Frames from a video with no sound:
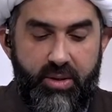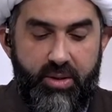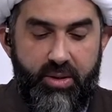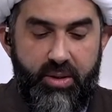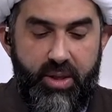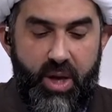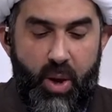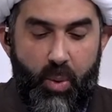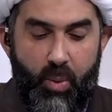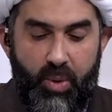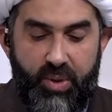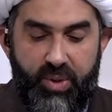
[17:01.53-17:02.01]

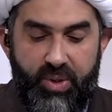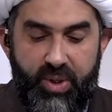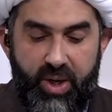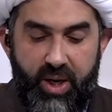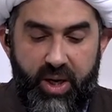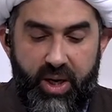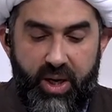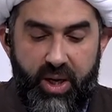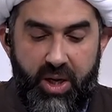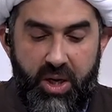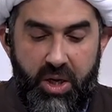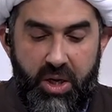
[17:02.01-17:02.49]
it was
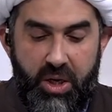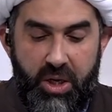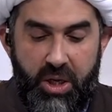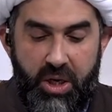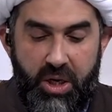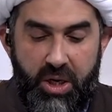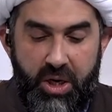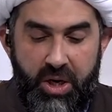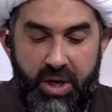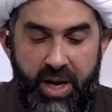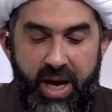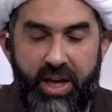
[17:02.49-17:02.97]
a
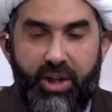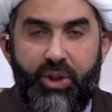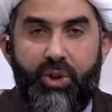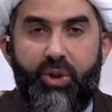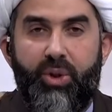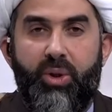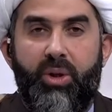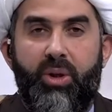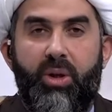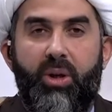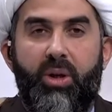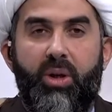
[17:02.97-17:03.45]

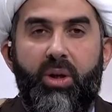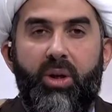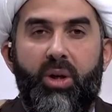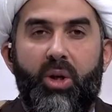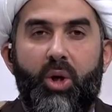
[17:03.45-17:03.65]
natural,